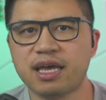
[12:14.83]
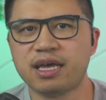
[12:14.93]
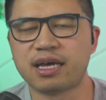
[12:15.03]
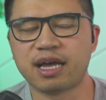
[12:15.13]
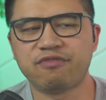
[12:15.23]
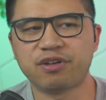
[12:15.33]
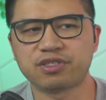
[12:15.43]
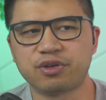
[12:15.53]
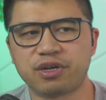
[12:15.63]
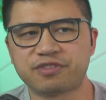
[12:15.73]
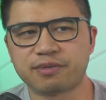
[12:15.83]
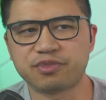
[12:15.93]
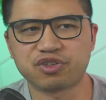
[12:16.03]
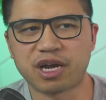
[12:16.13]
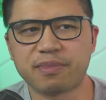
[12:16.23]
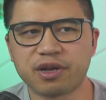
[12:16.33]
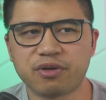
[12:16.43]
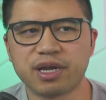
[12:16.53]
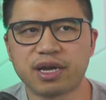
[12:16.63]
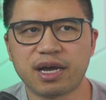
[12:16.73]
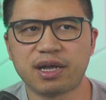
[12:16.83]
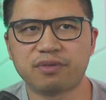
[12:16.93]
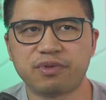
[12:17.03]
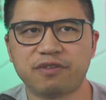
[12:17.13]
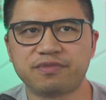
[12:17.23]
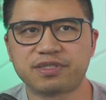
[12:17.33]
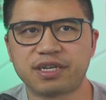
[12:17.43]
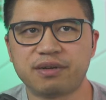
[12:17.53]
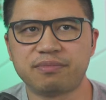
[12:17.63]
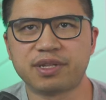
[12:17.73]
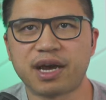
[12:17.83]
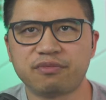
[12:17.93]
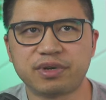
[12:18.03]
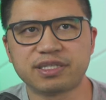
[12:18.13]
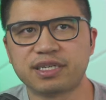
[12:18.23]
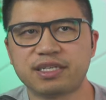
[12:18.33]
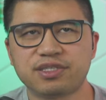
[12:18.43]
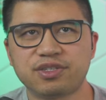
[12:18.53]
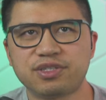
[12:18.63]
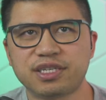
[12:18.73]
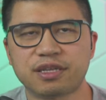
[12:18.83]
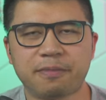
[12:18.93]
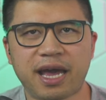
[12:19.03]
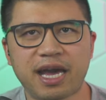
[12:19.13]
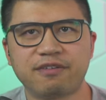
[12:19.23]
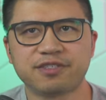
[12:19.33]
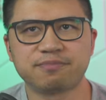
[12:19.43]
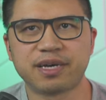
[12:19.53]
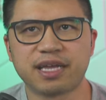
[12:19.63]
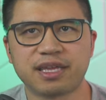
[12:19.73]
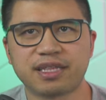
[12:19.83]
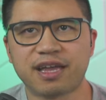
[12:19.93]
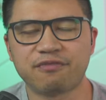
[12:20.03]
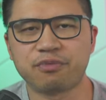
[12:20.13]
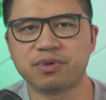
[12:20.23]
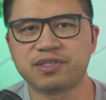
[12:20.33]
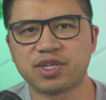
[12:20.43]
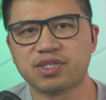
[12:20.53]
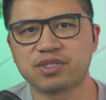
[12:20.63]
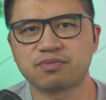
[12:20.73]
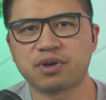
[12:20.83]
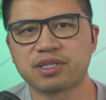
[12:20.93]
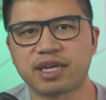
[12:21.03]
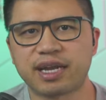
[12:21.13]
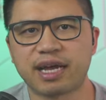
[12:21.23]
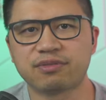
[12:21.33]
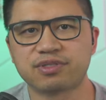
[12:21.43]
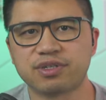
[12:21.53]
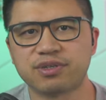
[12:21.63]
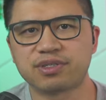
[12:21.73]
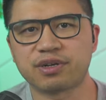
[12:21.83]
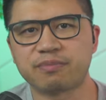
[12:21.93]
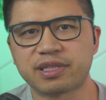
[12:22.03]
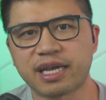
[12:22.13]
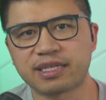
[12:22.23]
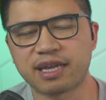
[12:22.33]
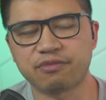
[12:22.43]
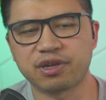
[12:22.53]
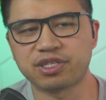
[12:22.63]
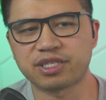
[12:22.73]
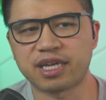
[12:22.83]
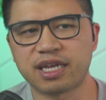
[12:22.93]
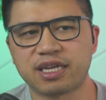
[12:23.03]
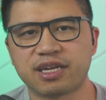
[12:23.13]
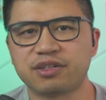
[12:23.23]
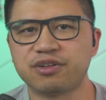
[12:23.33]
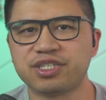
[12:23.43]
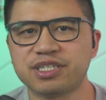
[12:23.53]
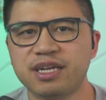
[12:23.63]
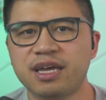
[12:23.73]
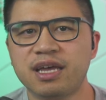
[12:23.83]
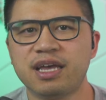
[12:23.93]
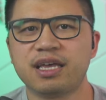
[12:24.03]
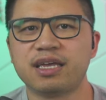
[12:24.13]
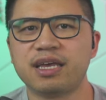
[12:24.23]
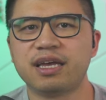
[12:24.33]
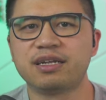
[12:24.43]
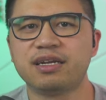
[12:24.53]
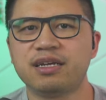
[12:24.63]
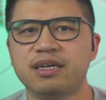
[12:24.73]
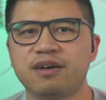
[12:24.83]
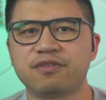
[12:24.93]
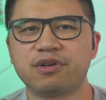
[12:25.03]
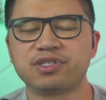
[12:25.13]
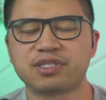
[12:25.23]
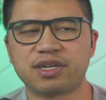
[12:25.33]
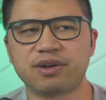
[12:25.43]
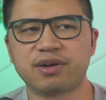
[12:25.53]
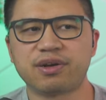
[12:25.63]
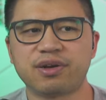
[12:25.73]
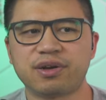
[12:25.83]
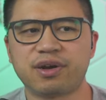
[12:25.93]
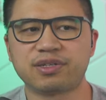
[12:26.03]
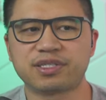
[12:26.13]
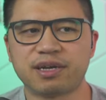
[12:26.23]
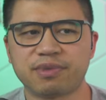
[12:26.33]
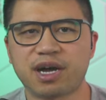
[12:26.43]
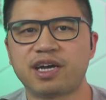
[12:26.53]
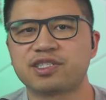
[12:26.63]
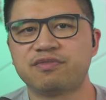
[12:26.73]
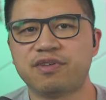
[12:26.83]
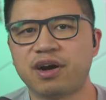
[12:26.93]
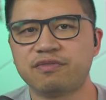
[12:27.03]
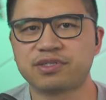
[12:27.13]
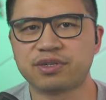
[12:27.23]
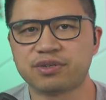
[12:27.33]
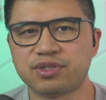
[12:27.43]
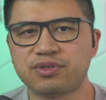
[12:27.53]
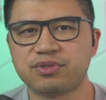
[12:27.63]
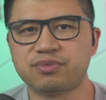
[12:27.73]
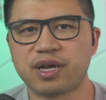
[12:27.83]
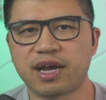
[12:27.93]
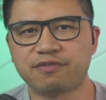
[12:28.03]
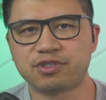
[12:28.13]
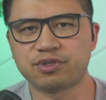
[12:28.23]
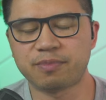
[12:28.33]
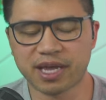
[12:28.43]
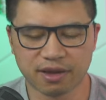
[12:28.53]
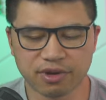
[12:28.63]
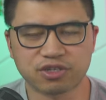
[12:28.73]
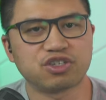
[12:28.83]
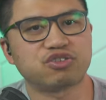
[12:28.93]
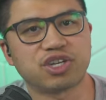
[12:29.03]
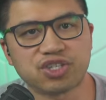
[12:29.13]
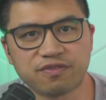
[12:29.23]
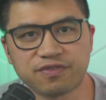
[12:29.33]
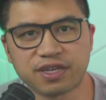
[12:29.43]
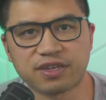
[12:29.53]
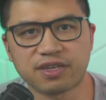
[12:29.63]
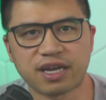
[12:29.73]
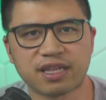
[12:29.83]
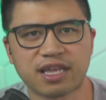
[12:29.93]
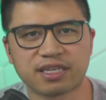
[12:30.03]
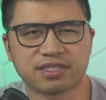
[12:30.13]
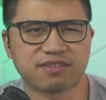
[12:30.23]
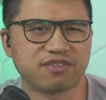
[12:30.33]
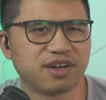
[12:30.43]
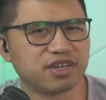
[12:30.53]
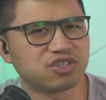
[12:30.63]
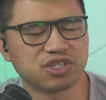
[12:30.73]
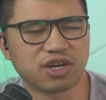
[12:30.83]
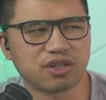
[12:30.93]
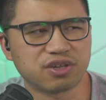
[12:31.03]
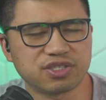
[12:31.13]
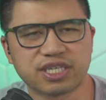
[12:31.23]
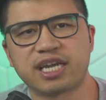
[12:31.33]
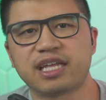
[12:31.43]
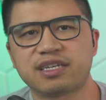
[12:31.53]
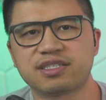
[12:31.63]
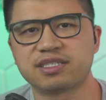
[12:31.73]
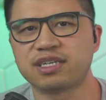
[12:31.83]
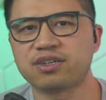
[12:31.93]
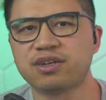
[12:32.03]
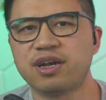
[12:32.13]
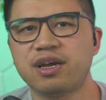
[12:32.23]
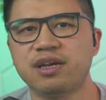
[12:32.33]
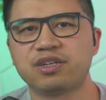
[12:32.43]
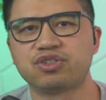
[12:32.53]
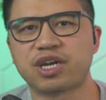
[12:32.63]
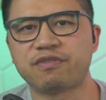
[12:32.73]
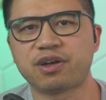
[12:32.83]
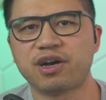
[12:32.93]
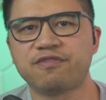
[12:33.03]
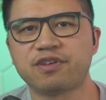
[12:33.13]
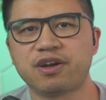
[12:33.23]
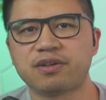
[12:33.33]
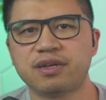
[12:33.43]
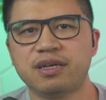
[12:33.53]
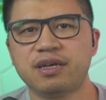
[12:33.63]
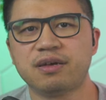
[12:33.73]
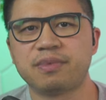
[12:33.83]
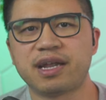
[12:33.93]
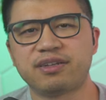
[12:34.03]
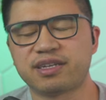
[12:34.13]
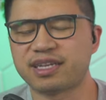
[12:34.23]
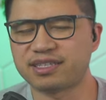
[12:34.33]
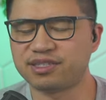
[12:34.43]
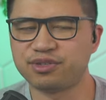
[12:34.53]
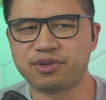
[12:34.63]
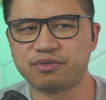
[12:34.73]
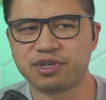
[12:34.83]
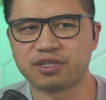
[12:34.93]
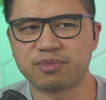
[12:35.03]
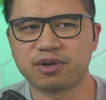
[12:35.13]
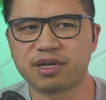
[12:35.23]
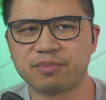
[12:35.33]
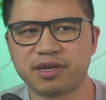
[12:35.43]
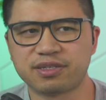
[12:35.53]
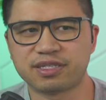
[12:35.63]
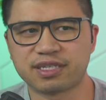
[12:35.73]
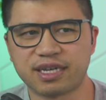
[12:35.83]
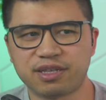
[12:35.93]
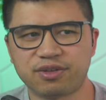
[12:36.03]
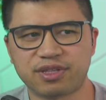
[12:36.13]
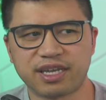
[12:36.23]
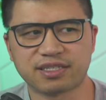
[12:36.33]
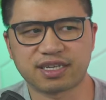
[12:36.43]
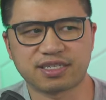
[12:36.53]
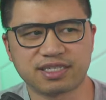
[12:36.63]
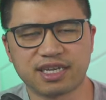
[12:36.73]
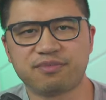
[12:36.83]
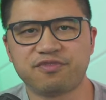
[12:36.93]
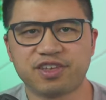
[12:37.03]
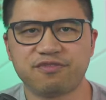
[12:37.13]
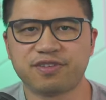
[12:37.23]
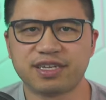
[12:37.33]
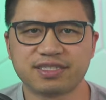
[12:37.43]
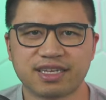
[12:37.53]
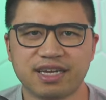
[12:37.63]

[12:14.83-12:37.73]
I've also heard of some drama going on with some non residents using the paths, but I think they've since worked that out too, so I'm glad they reached a conclusion. And of course, there are some costs involved, so you have to pay a registration fee, I think several hundred dollars to get like a sticker to drive a golf cart, but I don't think that's too unreasonable compared to say other things like DMV fees.